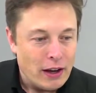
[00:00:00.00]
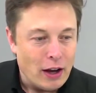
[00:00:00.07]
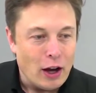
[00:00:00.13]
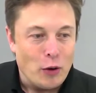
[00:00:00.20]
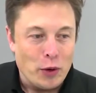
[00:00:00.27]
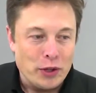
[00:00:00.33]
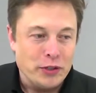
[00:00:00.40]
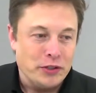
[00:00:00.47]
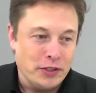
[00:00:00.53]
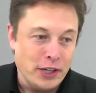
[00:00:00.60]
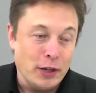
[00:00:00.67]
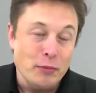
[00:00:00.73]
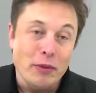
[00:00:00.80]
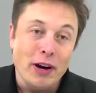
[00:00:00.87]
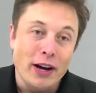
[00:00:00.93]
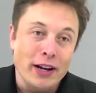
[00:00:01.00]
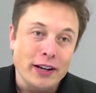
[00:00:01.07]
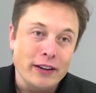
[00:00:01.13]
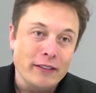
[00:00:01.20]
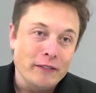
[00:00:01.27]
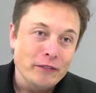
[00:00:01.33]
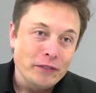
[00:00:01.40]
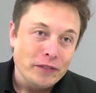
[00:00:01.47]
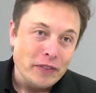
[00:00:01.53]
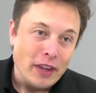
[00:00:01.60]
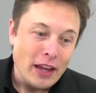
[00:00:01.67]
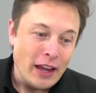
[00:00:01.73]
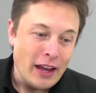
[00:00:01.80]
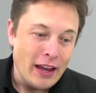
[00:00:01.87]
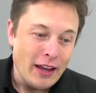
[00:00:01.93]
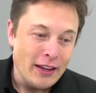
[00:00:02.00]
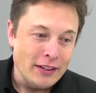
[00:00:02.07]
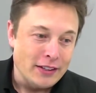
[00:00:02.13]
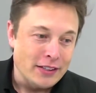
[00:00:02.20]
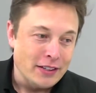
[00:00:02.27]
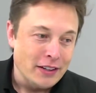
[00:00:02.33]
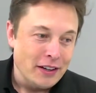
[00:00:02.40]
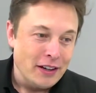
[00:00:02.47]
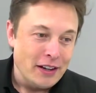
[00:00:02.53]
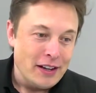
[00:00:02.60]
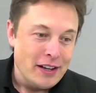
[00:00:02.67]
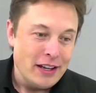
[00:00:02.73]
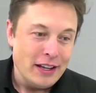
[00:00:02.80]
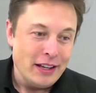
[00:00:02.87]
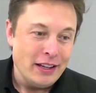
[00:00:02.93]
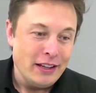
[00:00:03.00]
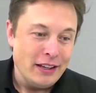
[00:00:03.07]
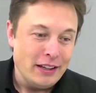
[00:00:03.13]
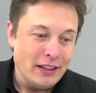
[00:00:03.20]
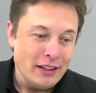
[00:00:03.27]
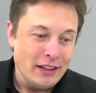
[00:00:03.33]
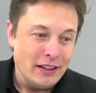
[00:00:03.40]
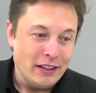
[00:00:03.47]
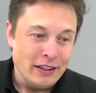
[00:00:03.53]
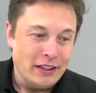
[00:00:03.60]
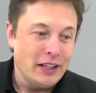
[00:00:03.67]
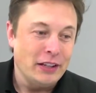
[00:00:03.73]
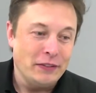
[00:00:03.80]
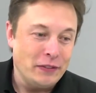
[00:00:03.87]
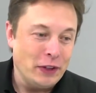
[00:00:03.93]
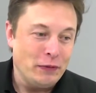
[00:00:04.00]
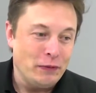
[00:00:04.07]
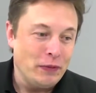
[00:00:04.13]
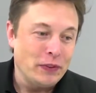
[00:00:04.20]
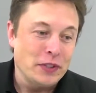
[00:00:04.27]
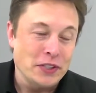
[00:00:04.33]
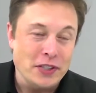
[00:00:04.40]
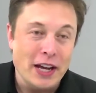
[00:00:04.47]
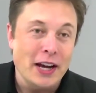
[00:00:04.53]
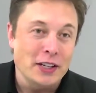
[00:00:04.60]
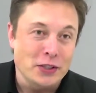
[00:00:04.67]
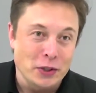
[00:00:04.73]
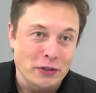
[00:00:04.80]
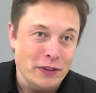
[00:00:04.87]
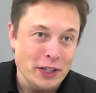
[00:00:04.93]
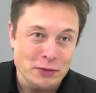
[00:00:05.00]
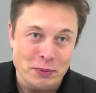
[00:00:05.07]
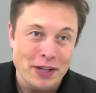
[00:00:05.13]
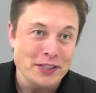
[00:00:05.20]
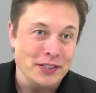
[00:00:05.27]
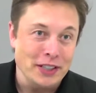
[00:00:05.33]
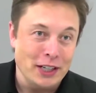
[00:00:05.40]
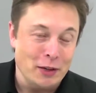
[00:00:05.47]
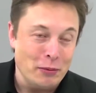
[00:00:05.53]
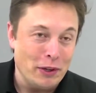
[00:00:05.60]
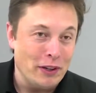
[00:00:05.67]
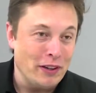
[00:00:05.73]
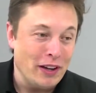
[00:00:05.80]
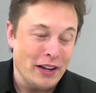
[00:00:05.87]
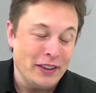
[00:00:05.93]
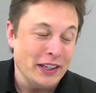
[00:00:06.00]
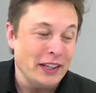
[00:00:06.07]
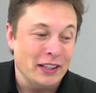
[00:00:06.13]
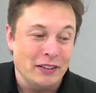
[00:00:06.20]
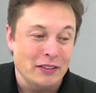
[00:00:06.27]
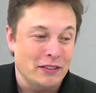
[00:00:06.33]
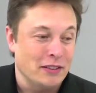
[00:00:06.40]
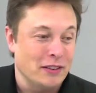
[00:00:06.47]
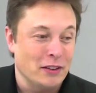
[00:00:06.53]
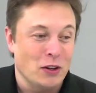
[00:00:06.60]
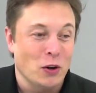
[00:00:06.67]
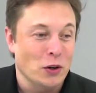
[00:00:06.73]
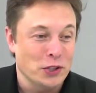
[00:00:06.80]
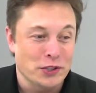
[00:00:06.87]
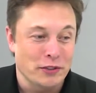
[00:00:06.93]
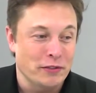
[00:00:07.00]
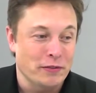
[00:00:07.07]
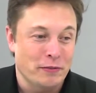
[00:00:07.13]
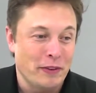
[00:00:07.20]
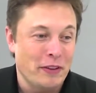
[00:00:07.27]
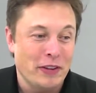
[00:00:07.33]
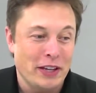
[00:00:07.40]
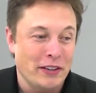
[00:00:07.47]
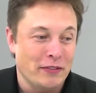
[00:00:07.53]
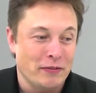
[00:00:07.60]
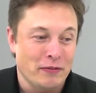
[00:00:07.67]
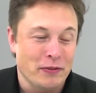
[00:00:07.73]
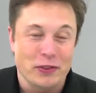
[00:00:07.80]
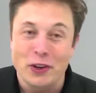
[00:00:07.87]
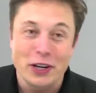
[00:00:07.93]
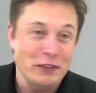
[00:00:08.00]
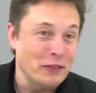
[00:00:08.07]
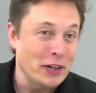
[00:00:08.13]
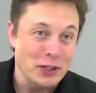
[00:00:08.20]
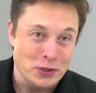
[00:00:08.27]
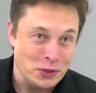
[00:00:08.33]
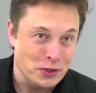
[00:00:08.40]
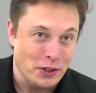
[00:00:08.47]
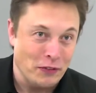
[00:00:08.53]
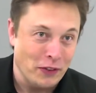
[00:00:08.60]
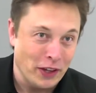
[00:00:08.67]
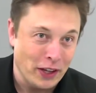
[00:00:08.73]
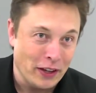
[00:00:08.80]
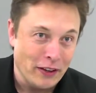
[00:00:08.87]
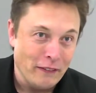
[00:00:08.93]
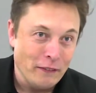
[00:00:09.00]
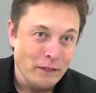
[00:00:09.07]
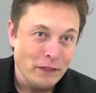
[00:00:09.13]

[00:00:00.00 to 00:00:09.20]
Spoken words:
I went to see Mike, and he decided to invest basically in I think in the course of maybe 30 minutes or something.